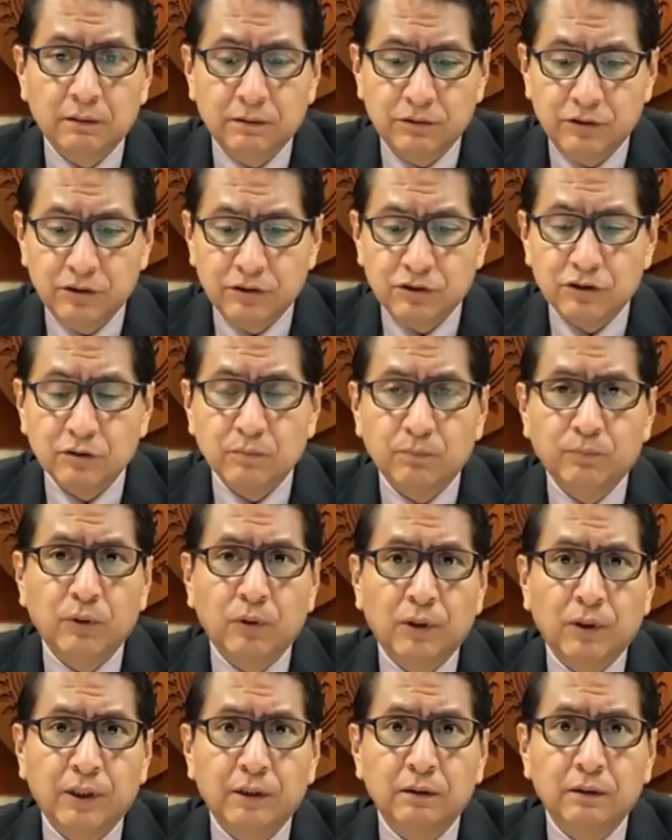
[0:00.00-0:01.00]
to
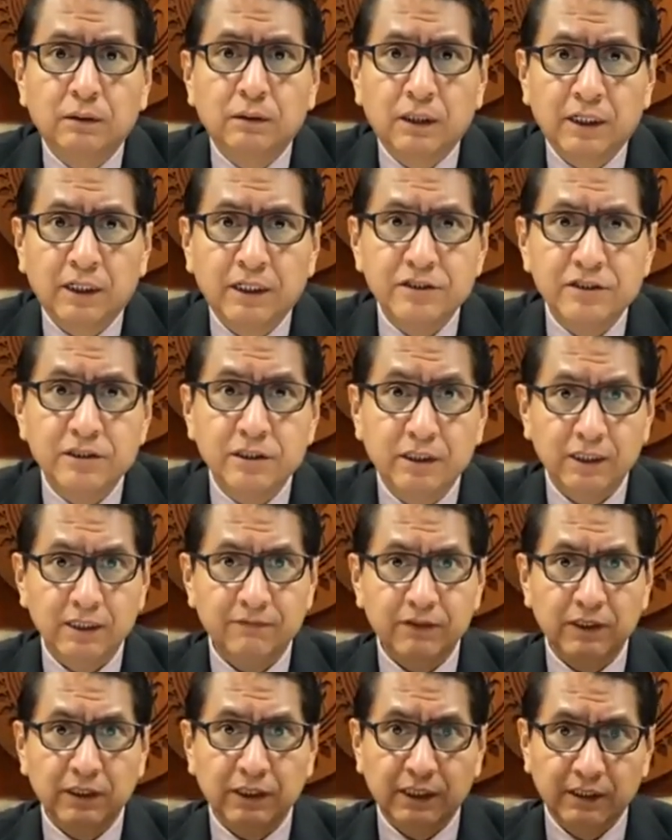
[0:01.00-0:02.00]
support us and
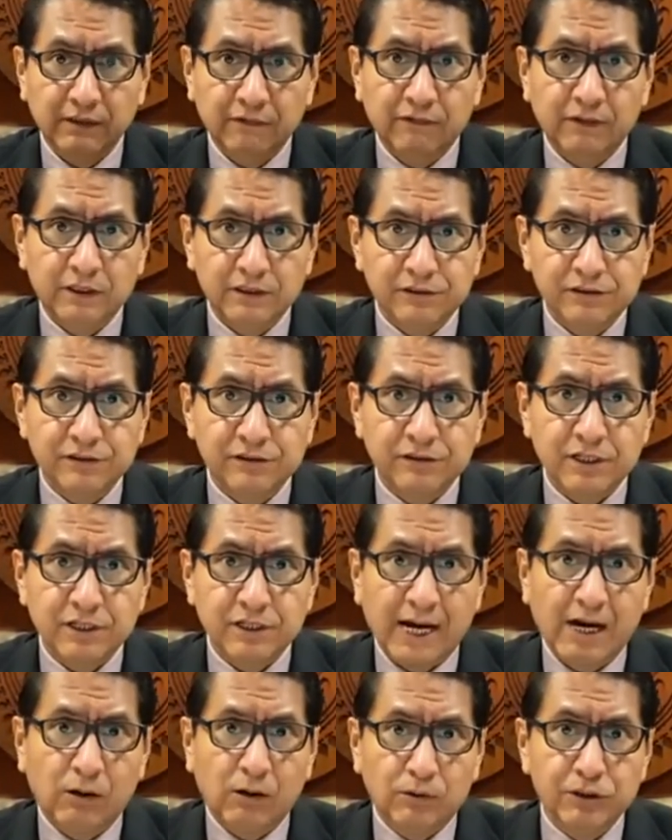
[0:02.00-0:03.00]
even give us
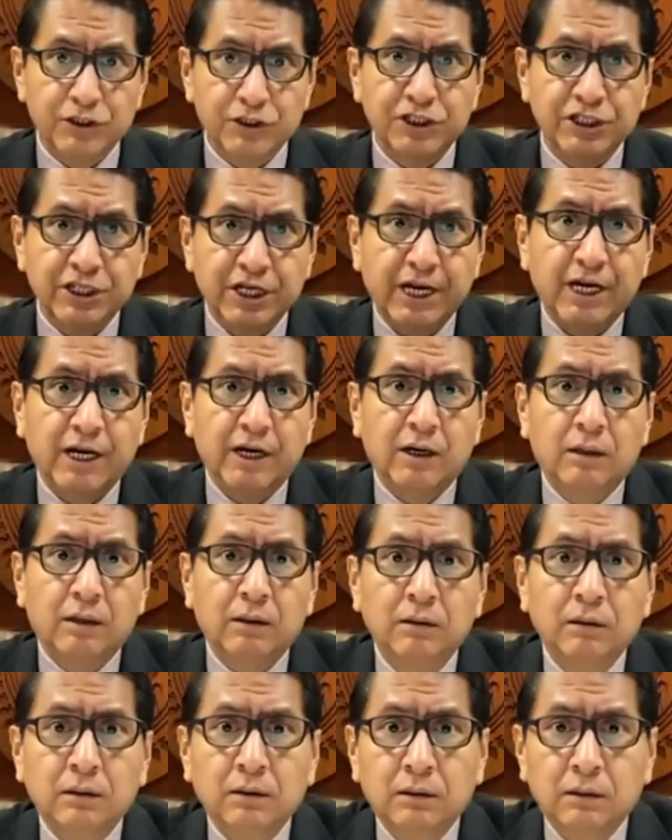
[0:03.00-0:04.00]
our
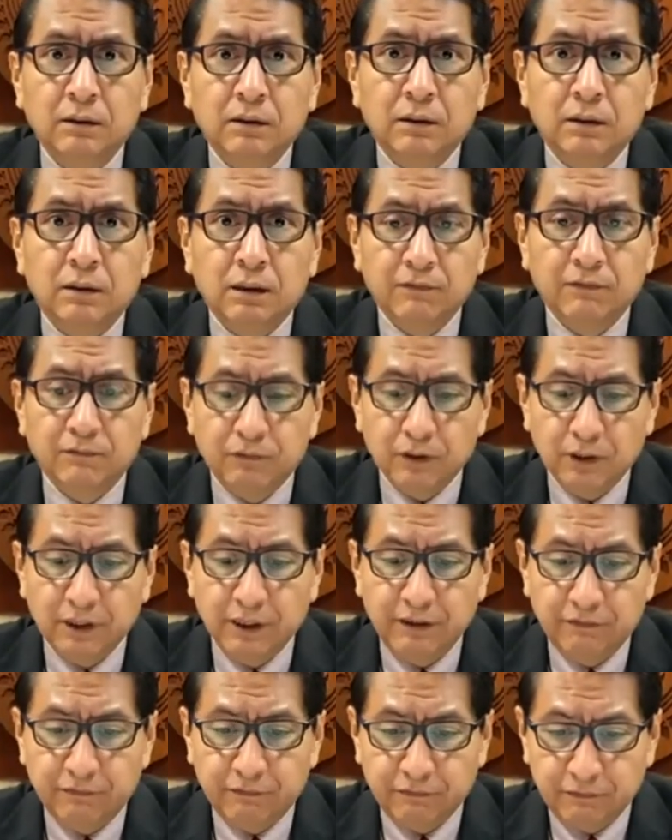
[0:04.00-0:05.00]
share of
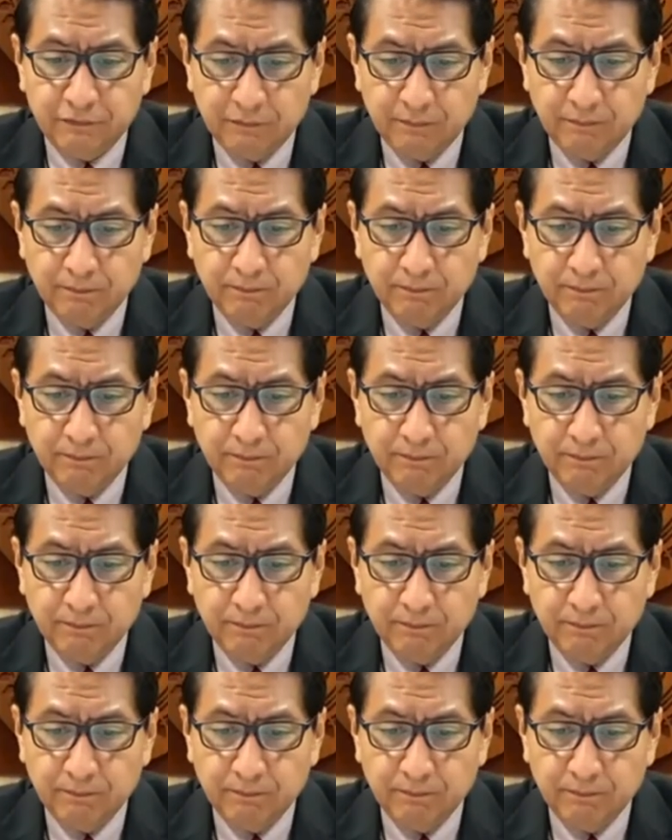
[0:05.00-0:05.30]
relief.